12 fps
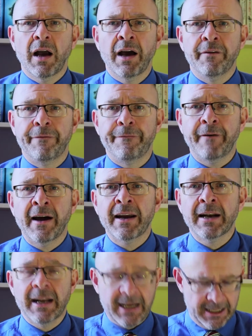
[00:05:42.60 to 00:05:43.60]
And
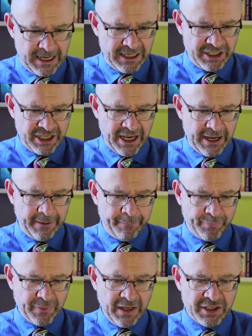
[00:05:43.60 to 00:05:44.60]
finally, they
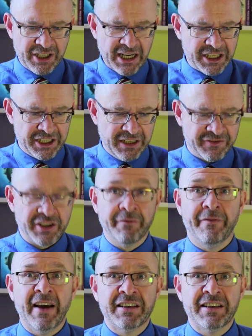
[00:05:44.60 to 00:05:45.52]
say, executives and